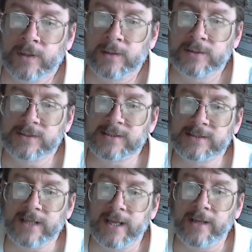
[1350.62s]
To
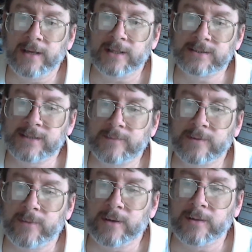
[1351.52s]
sustain, except
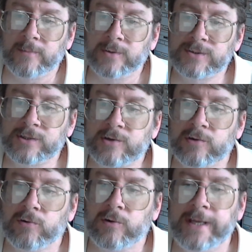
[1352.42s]
among the most
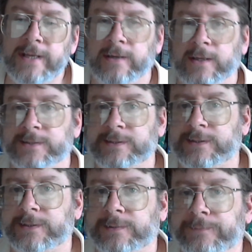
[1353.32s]

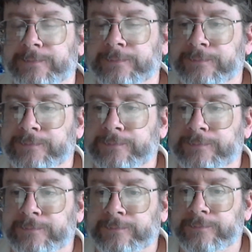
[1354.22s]
cretinous.
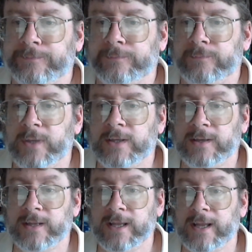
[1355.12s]
We
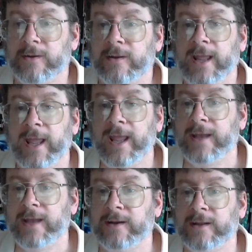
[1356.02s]
can count on
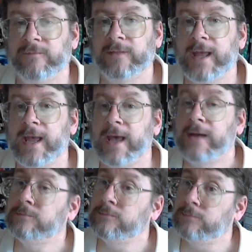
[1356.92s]
Hannity for that,
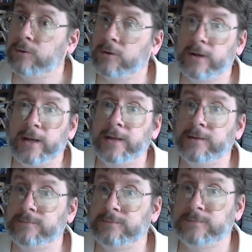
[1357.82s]
and boy, I
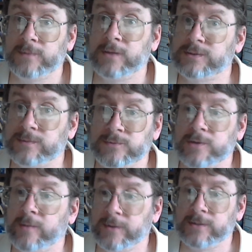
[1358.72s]
know some
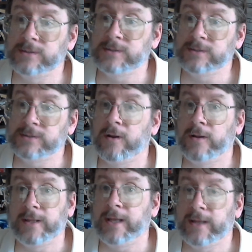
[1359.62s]
Trumplicans that
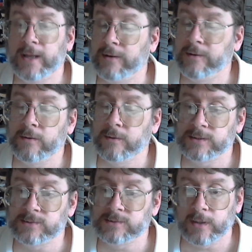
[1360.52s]
fall in that category
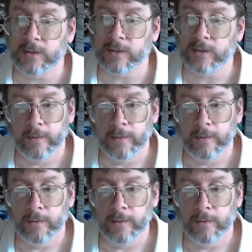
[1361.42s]
as well.